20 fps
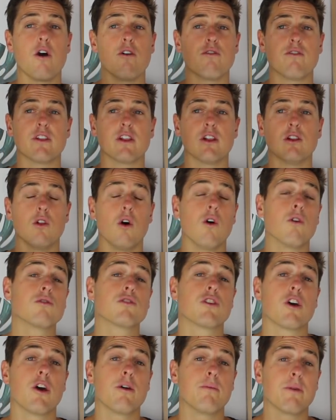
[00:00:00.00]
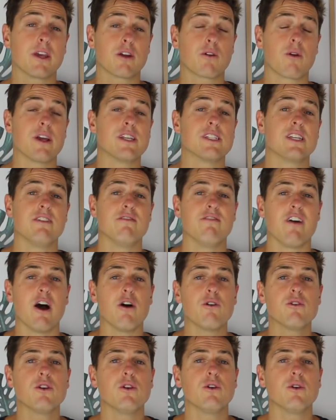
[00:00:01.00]
over the long term increase in
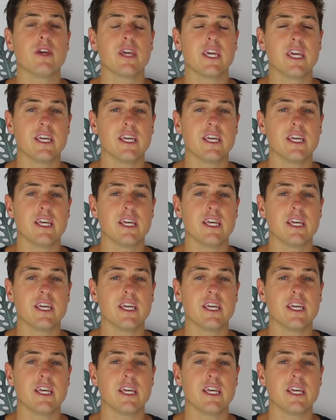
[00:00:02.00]
value,